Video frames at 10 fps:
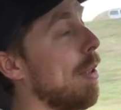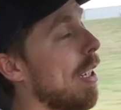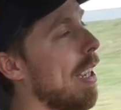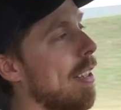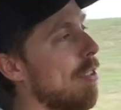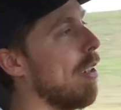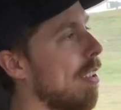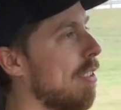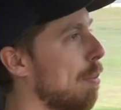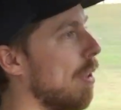But yeah, the
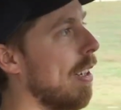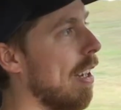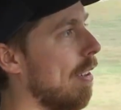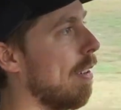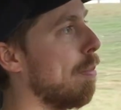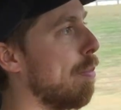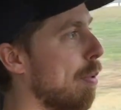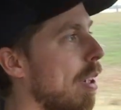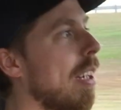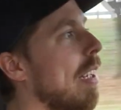trailers they're putting out are
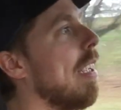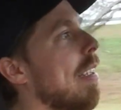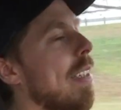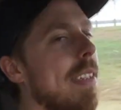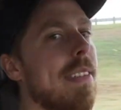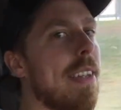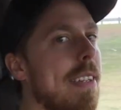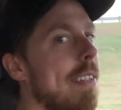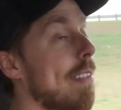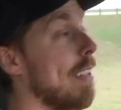pretty neat these mm-hmm.
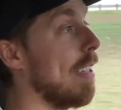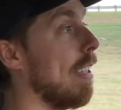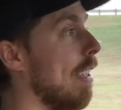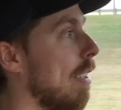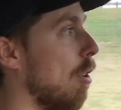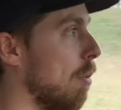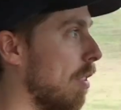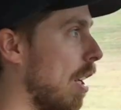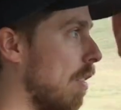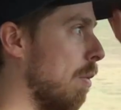days. Like uh,
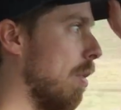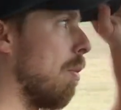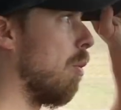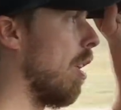almost all of them come